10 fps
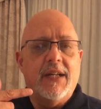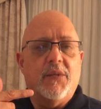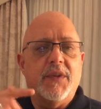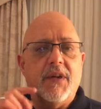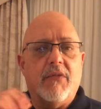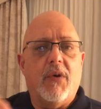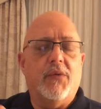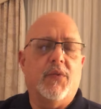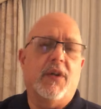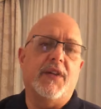with their
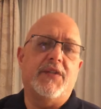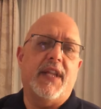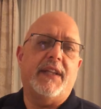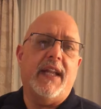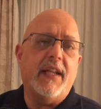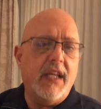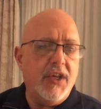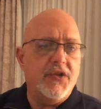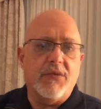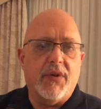own words that they
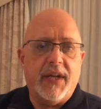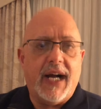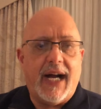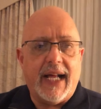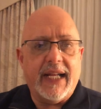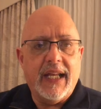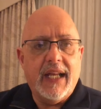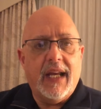need you or not.